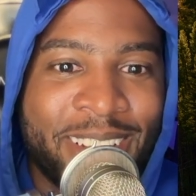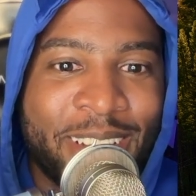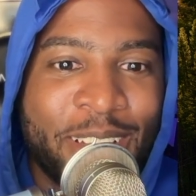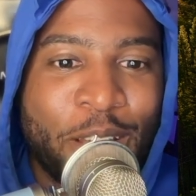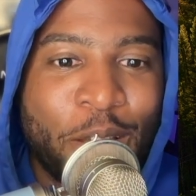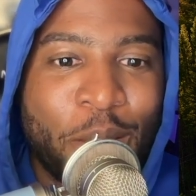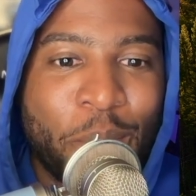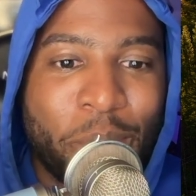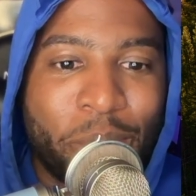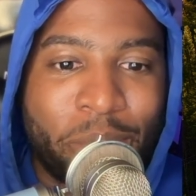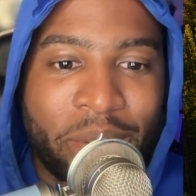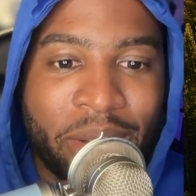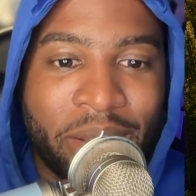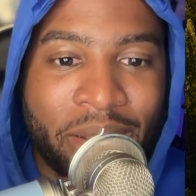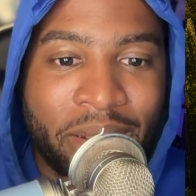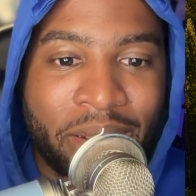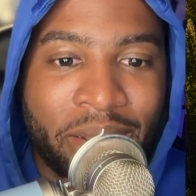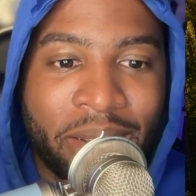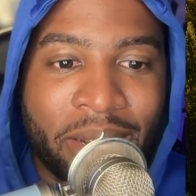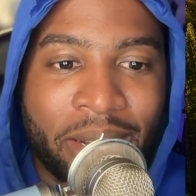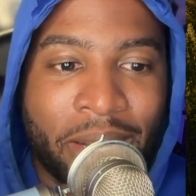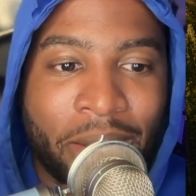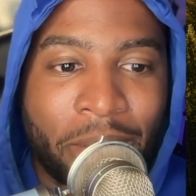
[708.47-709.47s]
But
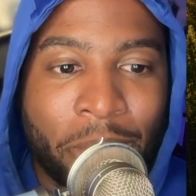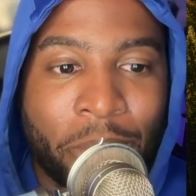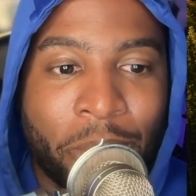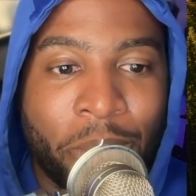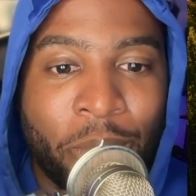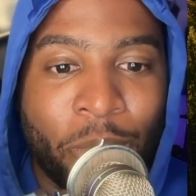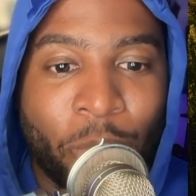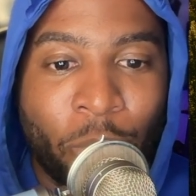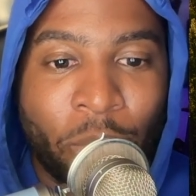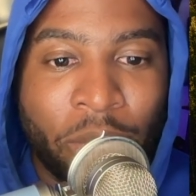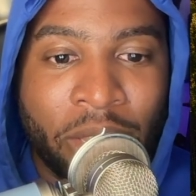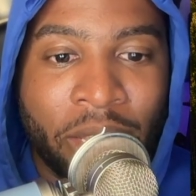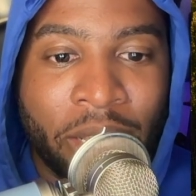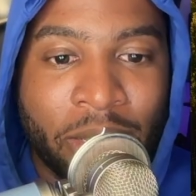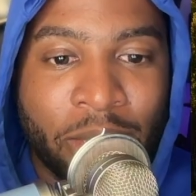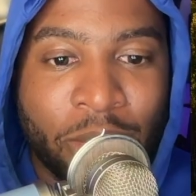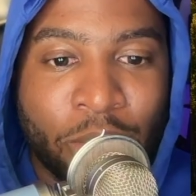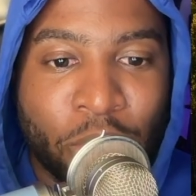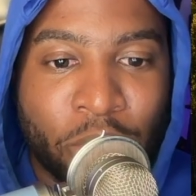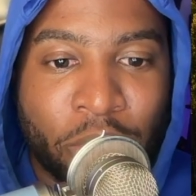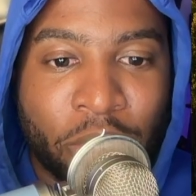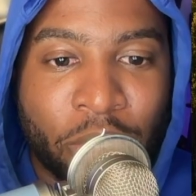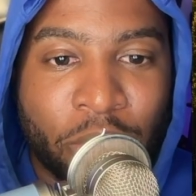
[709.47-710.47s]

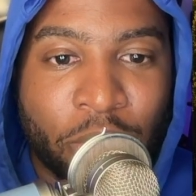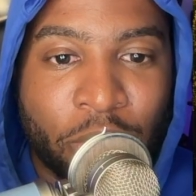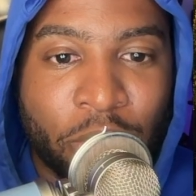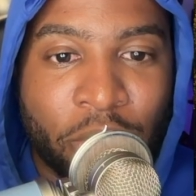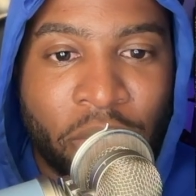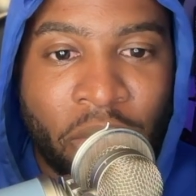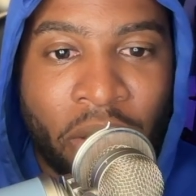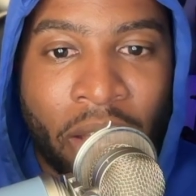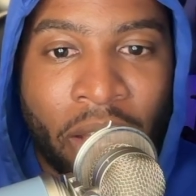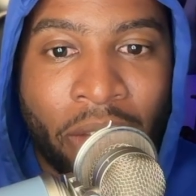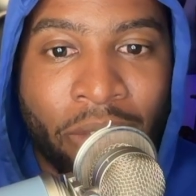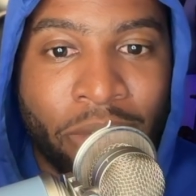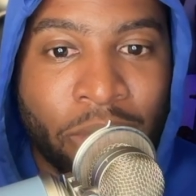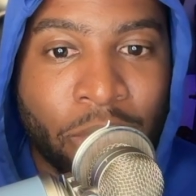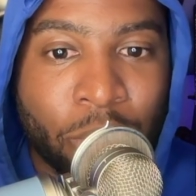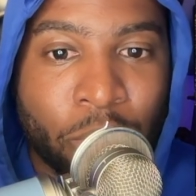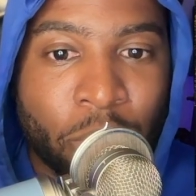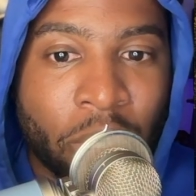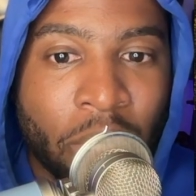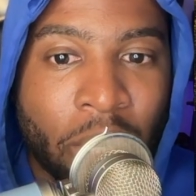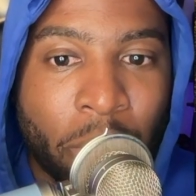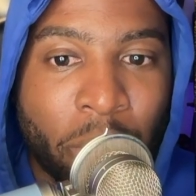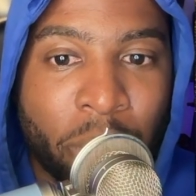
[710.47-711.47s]
$1,305 is
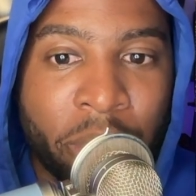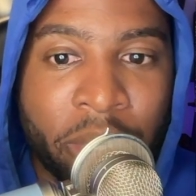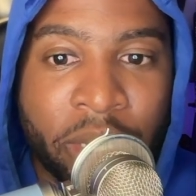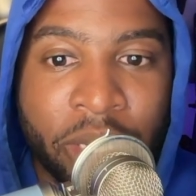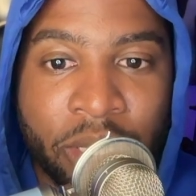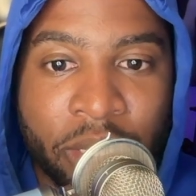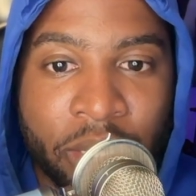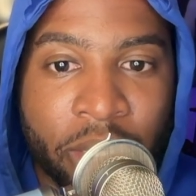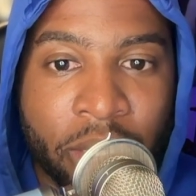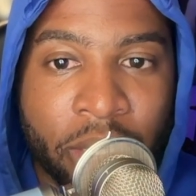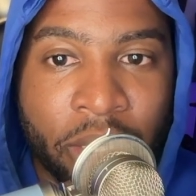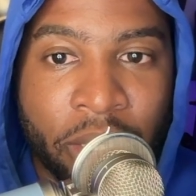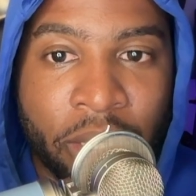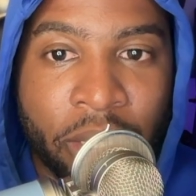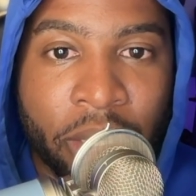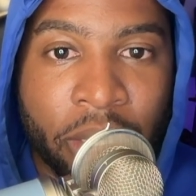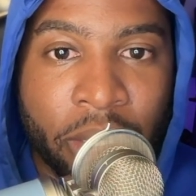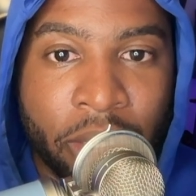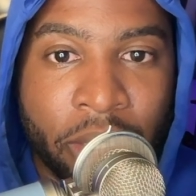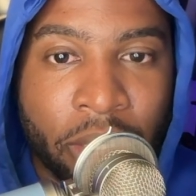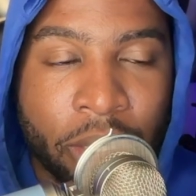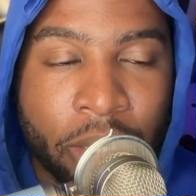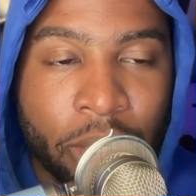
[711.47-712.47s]
what I budgeted
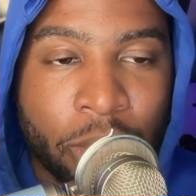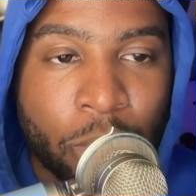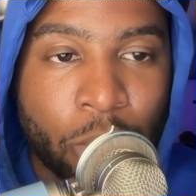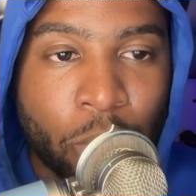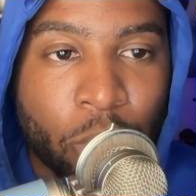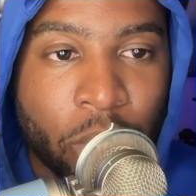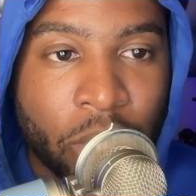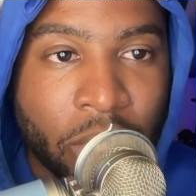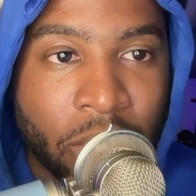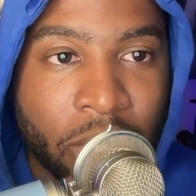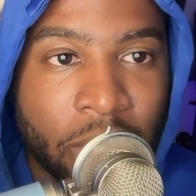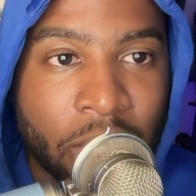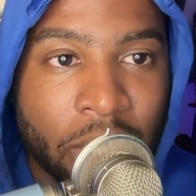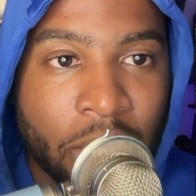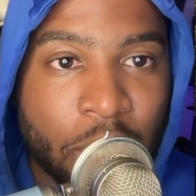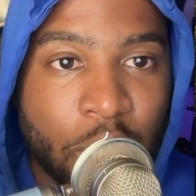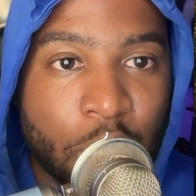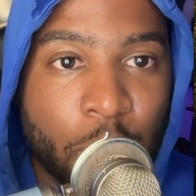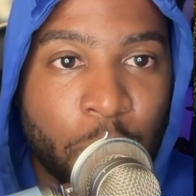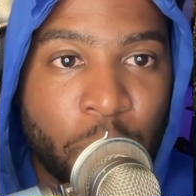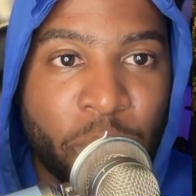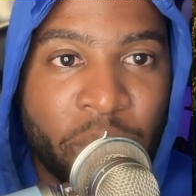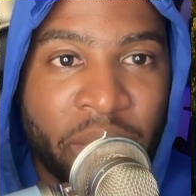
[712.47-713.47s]
here, is what's
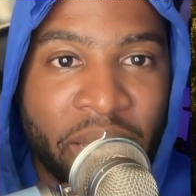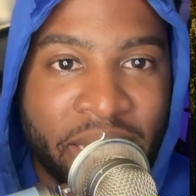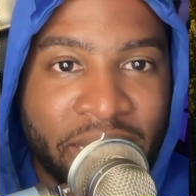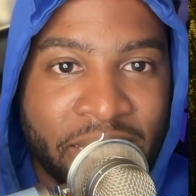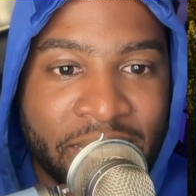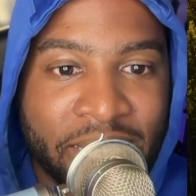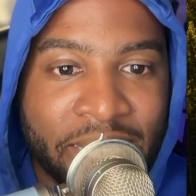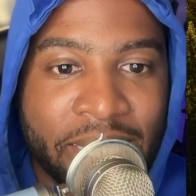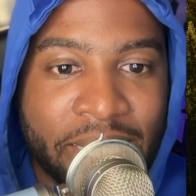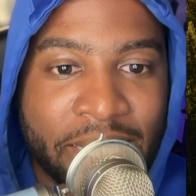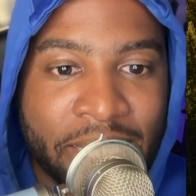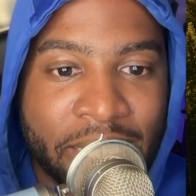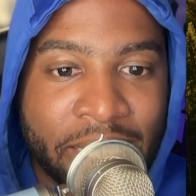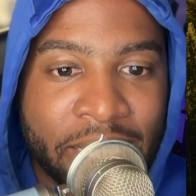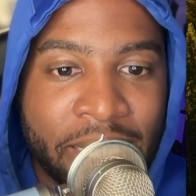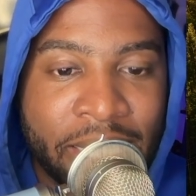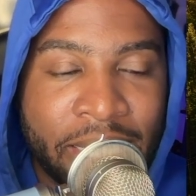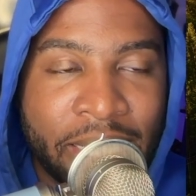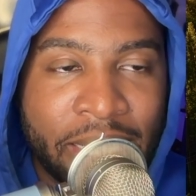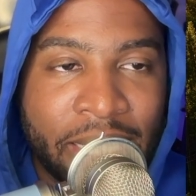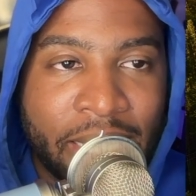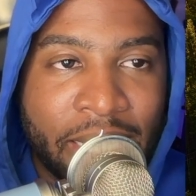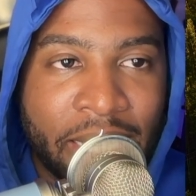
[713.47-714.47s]
expected
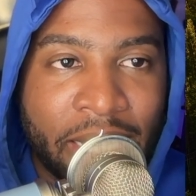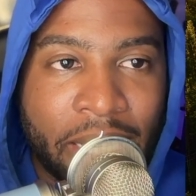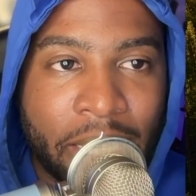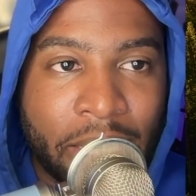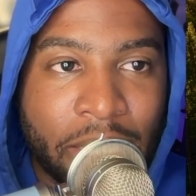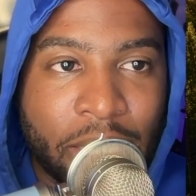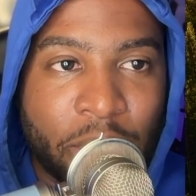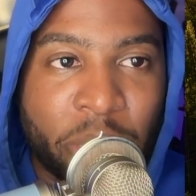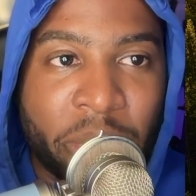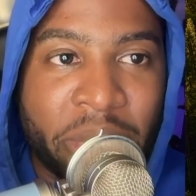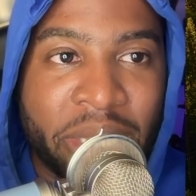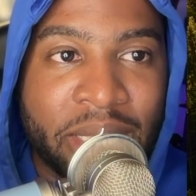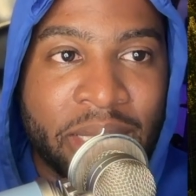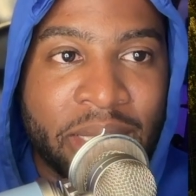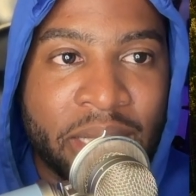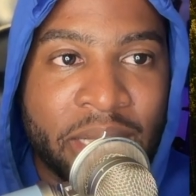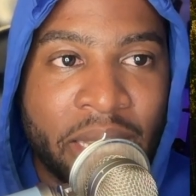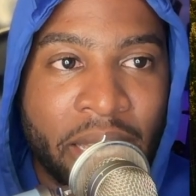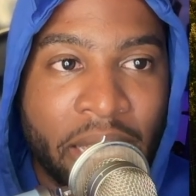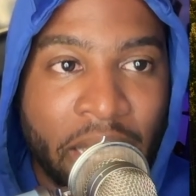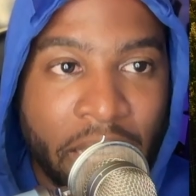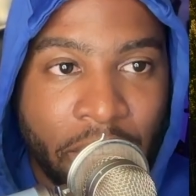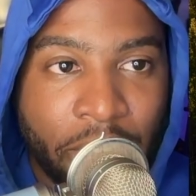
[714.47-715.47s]
to be
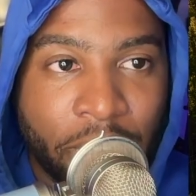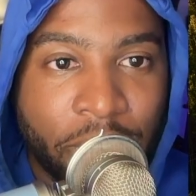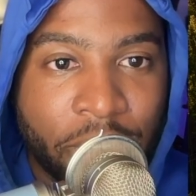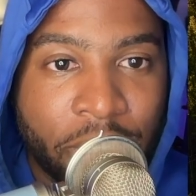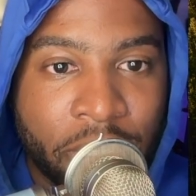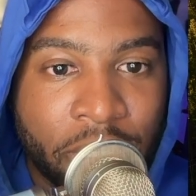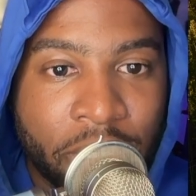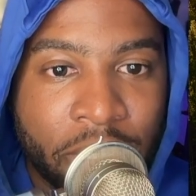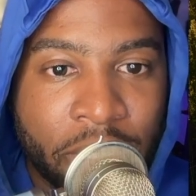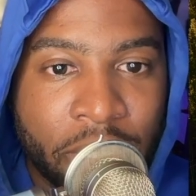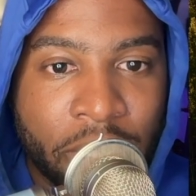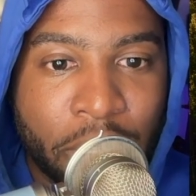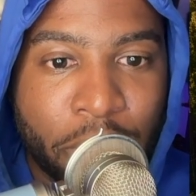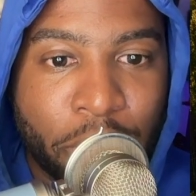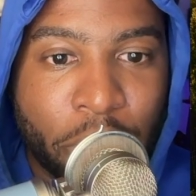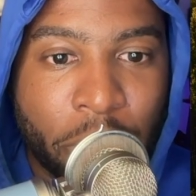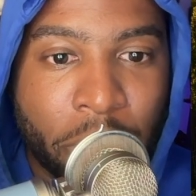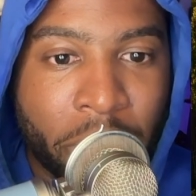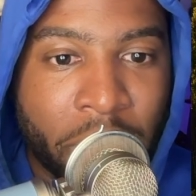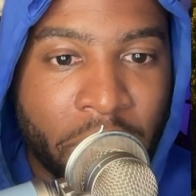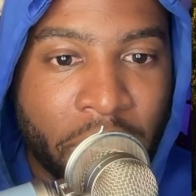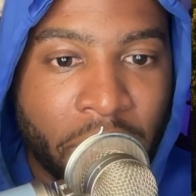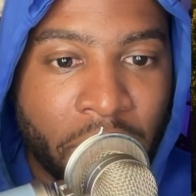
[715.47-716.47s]
saved every
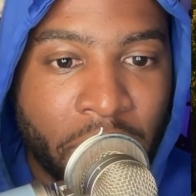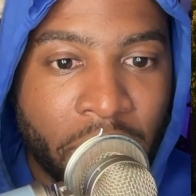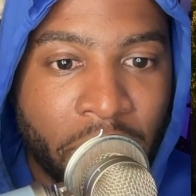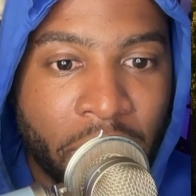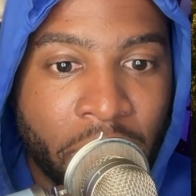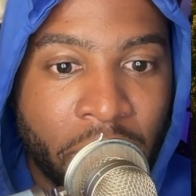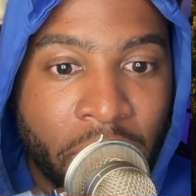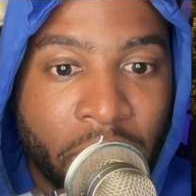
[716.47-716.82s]
month.